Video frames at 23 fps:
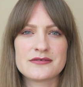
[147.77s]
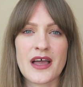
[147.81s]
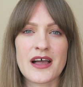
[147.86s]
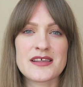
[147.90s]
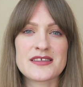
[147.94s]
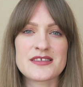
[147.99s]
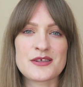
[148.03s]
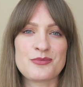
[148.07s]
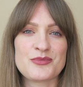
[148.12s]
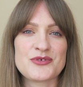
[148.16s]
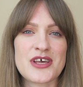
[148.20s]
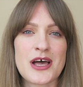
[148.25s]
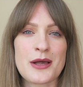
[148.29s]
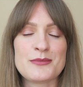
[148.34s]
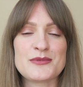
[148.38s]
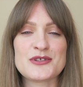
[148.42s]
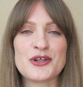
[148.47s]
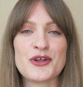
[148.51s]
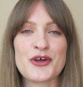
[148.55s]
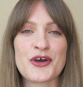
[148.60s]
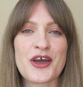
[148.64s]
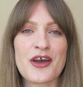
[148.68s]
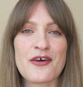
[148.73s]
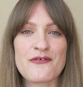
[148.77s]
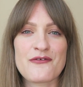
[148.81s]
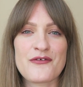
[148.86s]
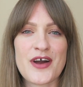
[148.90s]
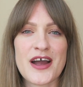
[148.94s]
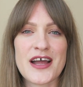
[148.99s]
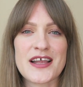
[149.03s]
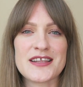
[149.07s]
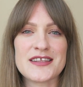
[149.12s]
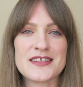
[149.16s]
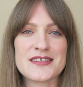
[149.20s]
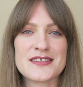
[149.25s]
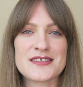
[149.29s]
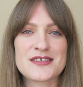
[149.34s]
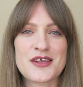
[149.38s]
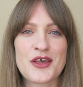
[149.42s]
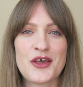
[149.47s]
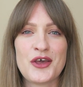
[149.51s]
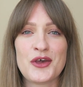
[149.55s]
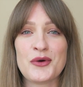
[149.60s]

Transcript: I sometimes look at friends